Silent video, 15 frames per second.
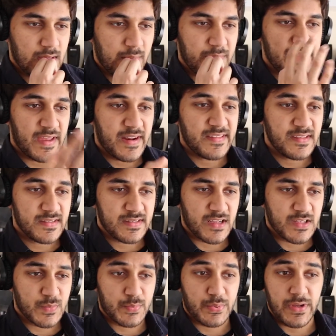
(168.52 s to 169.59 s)
mean, the editing
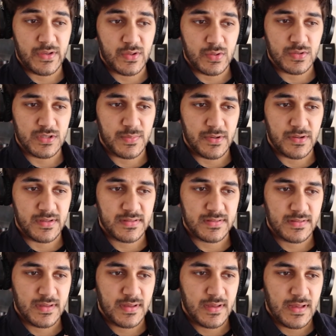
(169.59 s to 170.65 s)
style is pretty cool, to be honest.